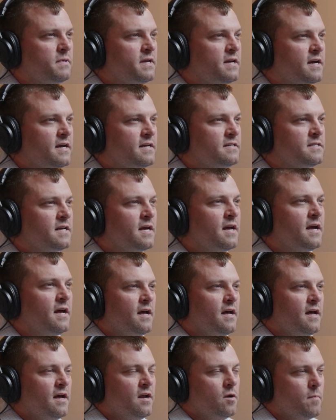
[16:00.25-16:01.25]
Because
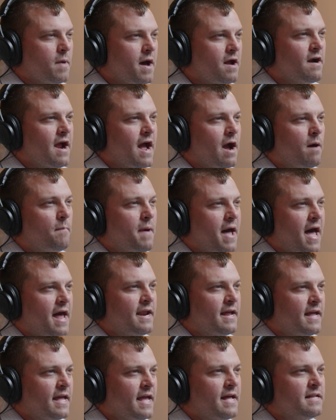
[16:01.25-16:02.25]
no matter how
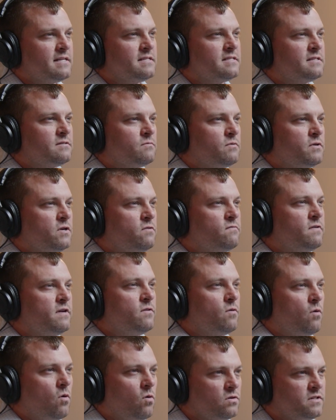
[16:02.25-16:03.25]
bad it gets, when you
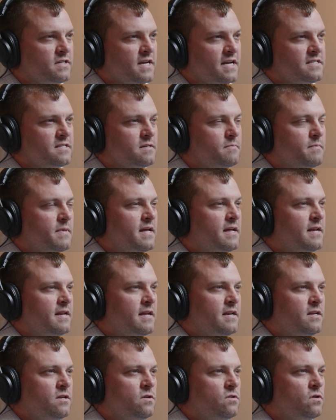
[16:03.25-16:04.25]
read the Old Testament
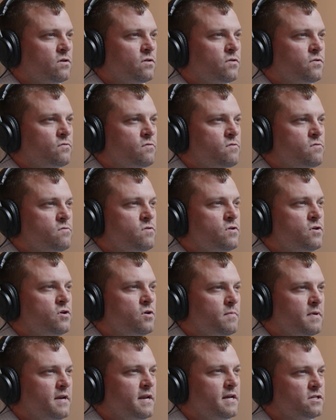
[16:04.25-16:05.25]
and you look through
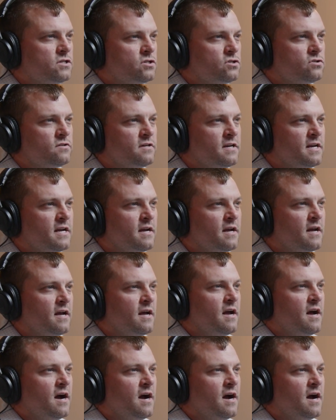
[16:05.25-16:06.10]
human history,